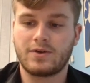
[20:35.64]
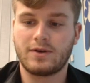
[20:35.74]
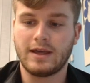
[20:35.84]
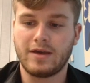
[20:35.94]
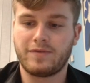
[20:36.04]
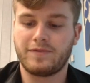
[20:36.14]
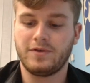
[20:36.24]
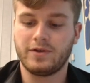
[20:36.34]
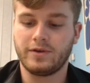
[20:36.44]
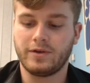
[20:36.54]

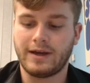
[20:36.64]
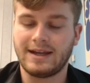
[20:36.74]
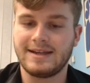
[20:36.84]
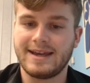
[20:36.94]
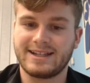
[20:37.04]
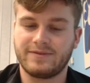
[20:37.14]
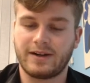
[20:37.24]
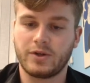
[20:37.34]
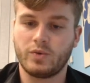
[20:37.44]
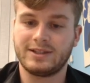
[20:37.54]
ADX
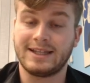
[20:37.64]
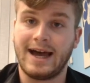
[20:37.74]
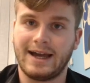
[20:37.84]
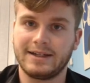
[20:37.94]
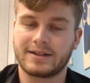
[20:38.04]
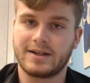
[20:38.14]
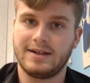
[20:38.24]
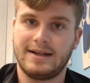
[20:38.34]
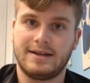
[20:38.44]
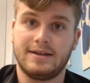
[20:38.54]
value is higher
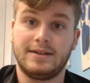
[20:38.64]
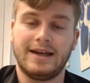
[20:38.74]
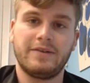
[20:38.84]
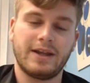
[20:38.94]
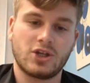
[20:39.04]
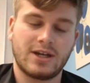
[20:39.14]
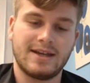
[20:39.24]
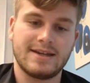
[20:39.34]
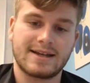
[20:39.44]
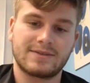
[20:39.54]
than the average
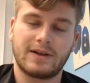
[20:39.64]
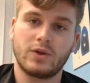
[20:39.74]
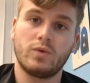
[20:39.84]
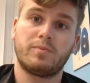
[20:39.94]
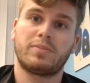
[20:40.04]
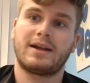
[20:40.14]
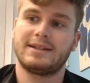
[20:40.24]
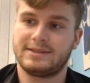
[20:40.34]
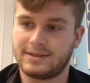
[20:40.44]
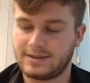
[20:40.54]
ADX value
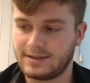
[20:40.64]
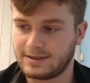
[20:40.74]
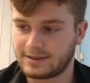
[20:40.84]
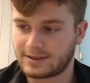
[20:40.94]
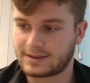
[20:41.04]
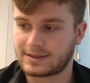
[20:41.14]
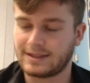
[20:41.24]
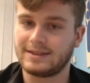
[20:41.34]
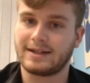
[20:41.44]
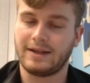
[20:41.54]
plus the
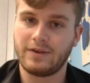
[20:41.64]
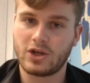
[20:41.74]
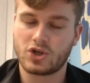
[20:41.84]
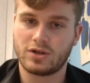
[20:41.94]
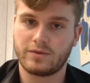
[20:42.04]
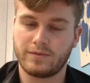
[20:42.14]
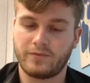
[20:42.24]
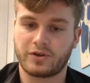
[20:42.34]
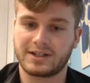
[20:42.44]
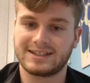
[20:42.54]
standard deviation,
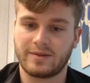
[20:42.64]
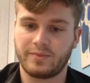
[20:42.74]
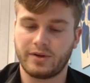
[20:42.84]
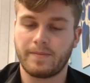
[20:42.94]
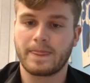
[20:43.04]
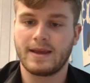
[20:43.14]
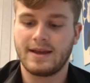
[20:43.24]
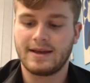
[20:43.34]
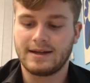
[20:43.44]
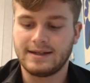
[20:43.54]
for example,
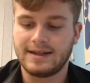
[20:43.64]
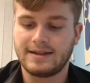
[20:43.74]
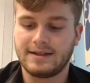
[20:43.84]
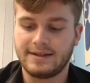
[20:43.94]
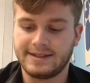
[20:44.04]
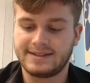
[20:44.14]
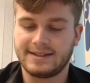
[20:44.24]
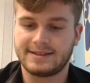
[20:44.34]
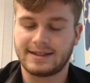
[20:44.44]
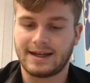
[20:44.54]
then this
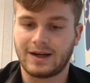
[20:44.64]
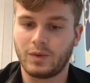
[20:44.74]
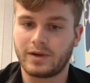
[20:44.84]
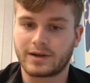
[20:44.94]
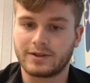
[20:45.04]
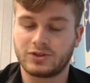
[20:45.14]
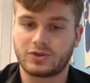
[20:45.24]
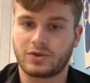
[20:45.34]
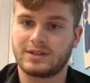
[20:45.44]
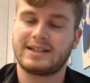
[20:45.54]
is our
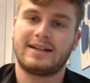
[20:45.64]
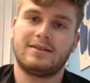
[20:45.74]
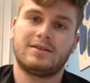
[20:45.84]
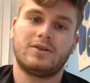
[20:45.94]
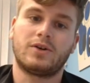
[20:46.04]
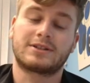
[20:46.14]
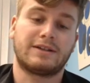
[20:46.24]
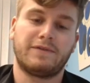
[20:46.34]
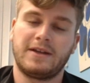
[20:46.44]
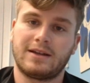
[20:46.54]
strong trend or
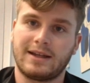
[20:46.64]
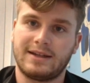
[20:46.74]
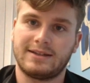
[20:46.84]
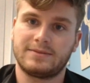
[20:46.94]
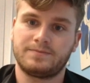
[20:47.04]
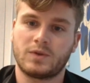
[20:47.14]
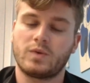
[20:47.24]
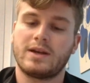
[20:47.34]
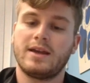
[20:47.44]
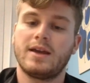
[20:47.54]
something like this.
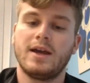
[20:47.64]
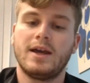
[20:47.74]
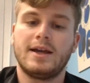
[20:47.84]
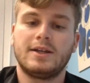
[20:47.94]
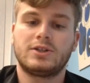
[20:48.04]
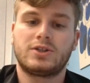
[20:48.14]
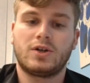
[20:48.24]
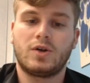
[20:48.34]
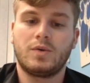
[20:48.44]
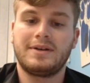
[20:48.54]
Okay,
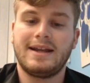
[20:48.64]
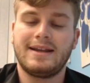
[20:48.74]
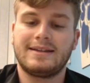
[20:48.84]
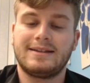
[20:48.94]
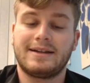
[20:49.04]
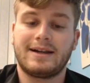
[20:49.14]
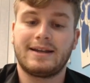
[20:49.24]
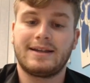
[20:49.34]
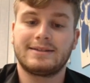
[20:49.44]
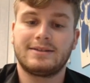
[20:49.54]
so then it really
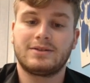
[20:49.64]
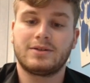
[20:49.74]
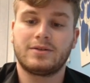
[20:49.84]
doesn't